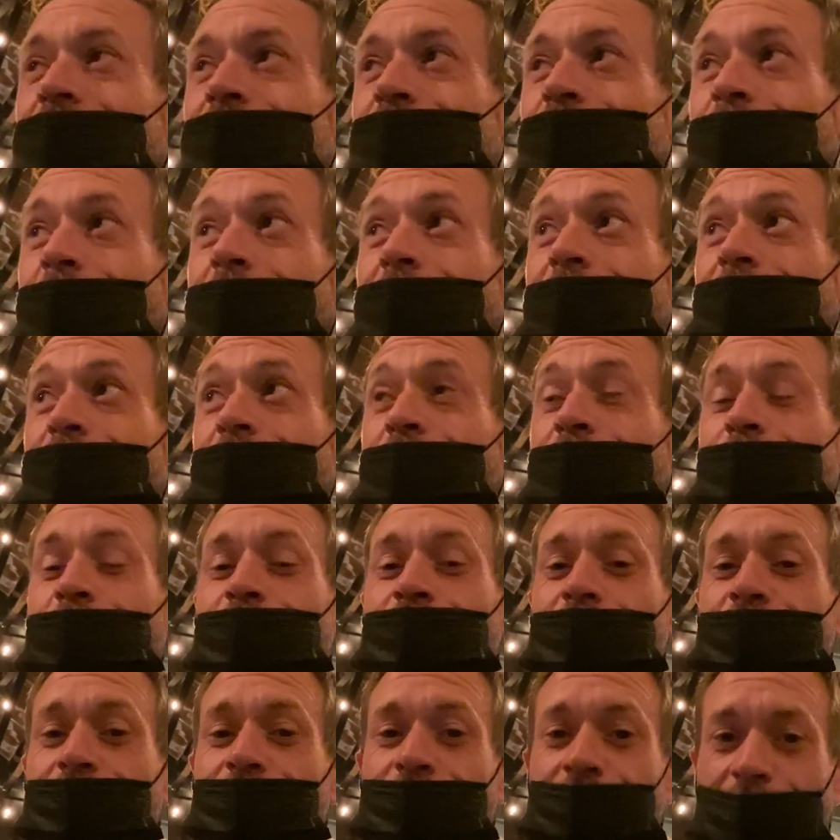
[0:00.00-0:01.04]
So I hear that
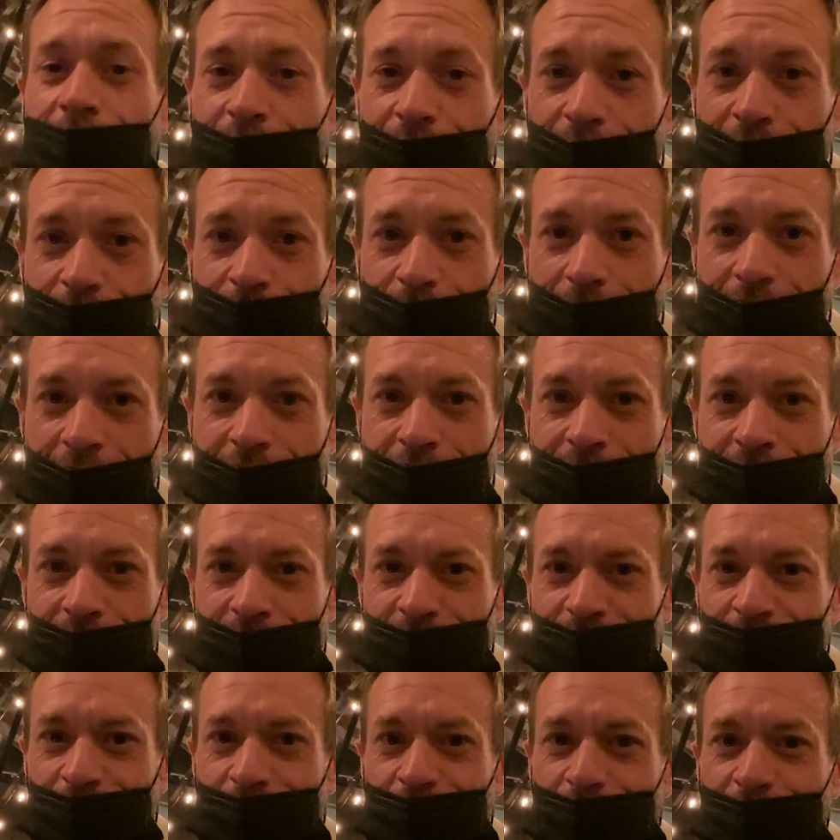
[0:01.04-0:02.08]
there's a very rare
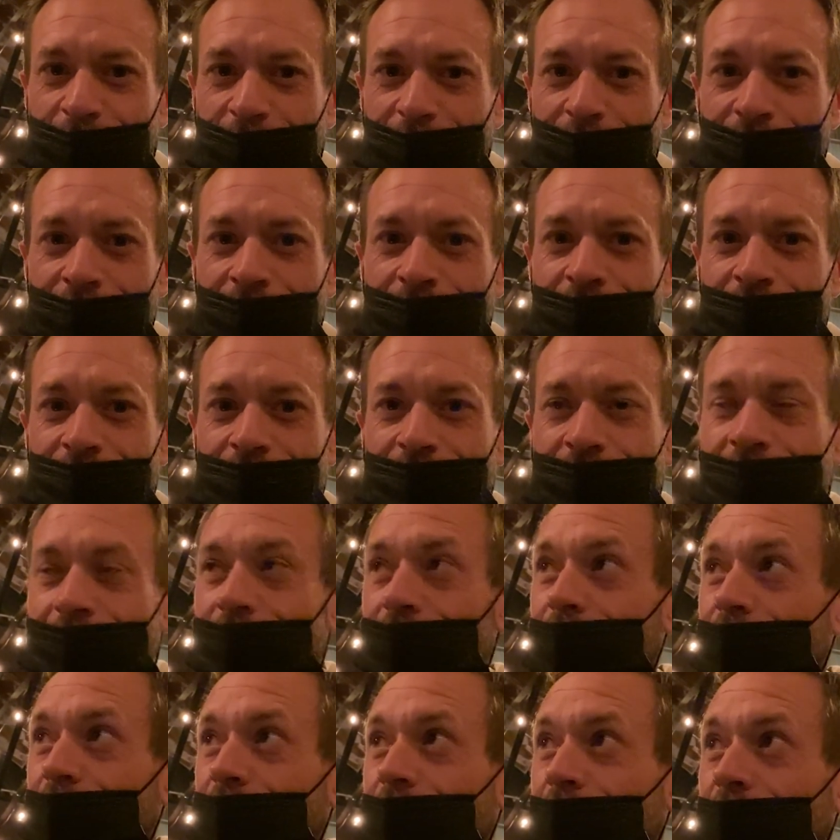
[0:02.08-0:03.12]
beer
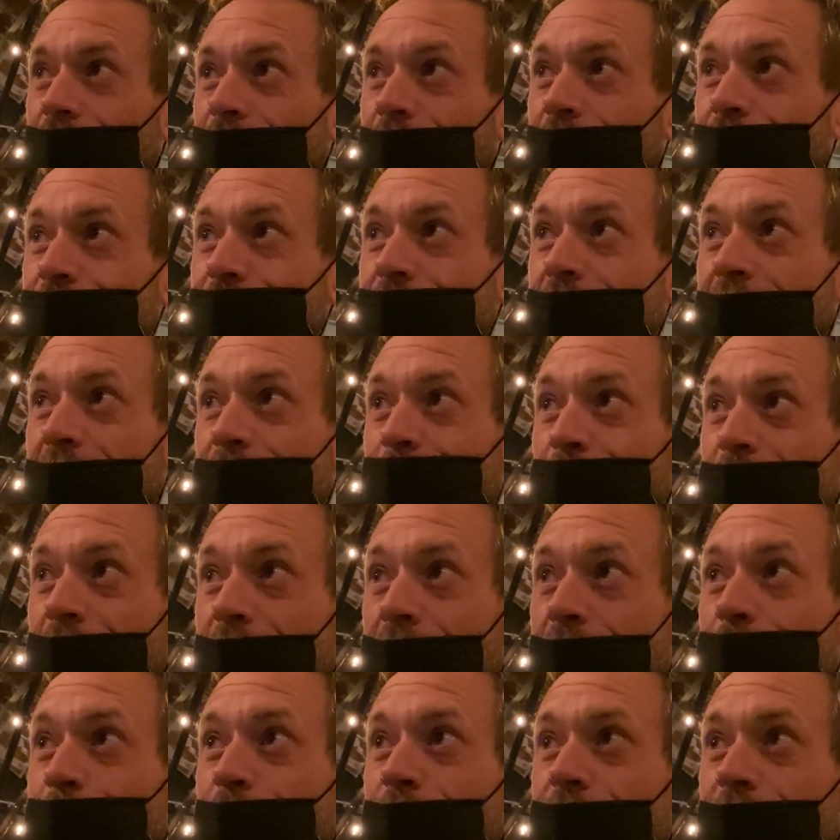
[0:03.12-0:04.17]
on tap,
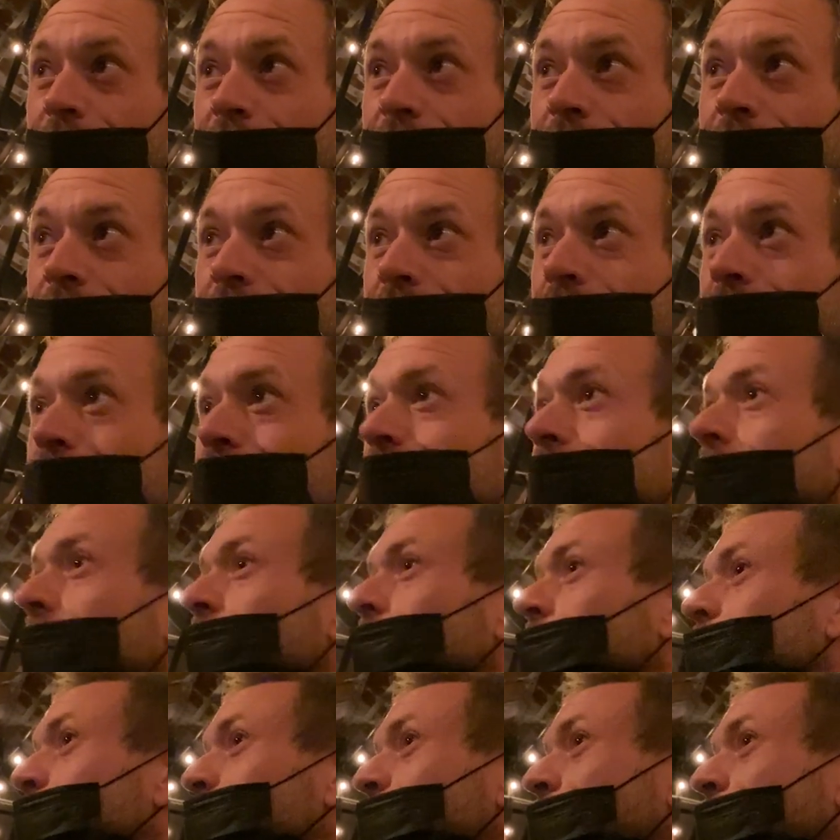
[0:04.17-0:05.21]
and I'm gonna get it. The Velvet